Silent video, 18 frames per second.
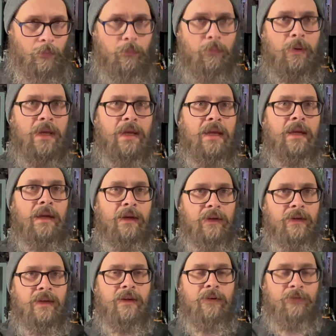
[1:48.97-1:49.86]

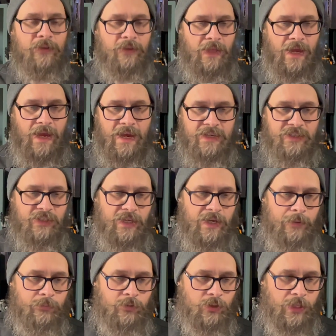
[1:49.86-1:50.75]
being given the
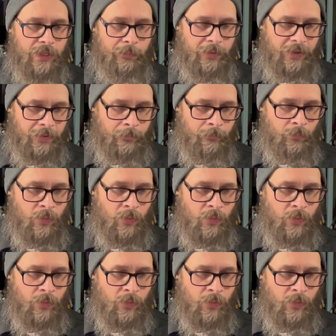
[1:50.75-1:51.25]
HasLab treatment.